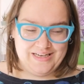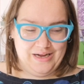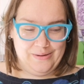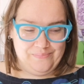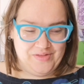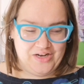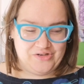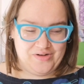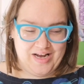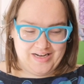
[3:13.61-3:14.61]

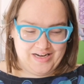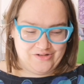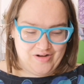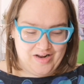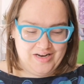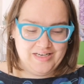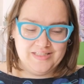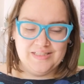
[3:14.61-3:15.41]
Adrienne and Adriana.